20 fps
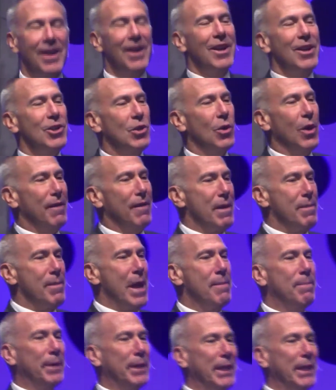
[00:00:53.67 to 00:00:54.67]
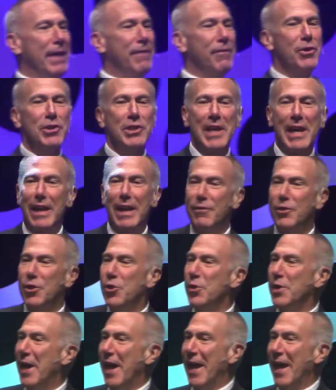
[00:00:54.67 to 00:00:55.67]
So have I made believers out of you
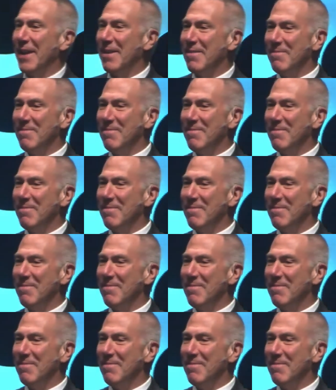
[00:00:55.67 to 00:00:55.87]
yet?